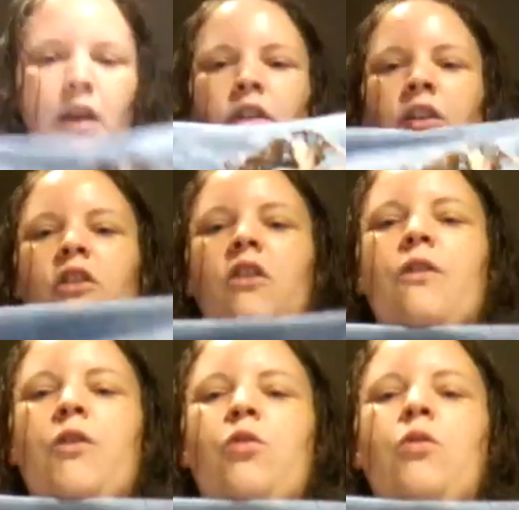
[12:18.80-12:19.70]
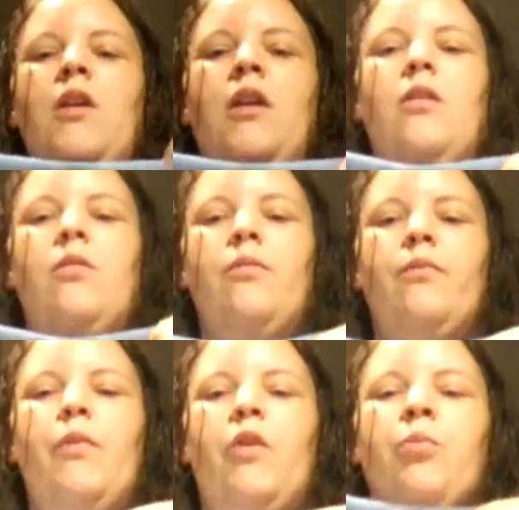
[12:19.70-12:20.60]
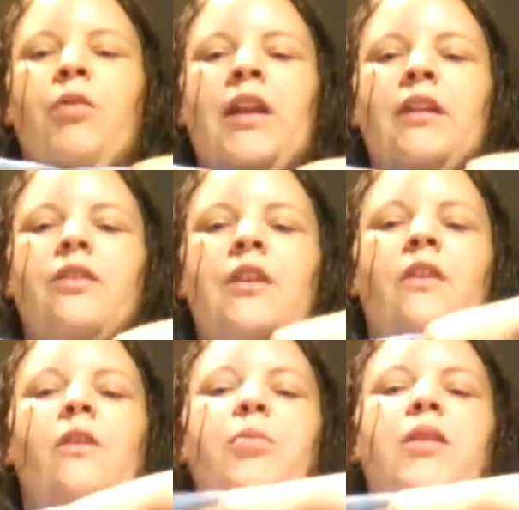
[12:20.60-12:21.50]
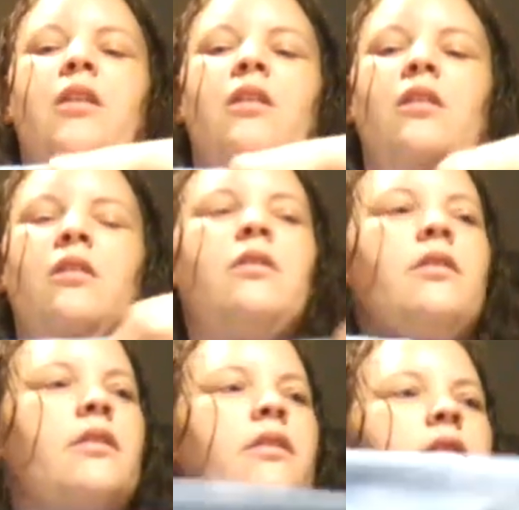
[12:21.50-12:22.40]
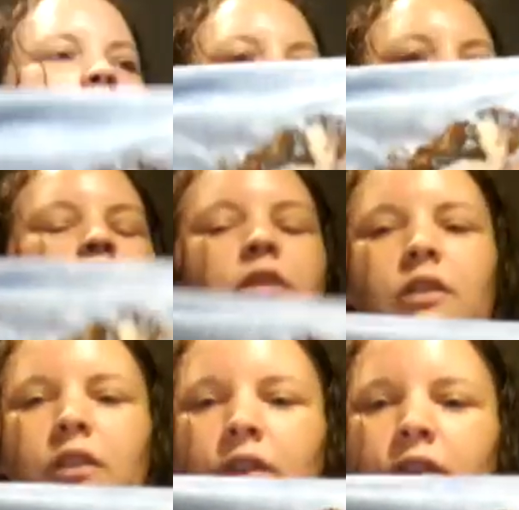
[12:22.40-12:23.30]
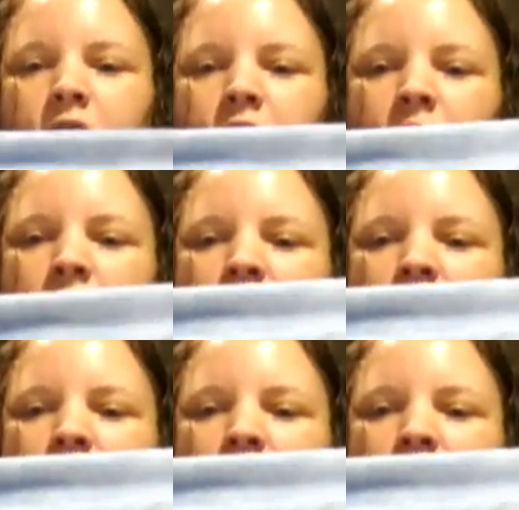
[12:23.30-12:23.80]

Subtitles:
then just a few sporadic things up here to stitch, and then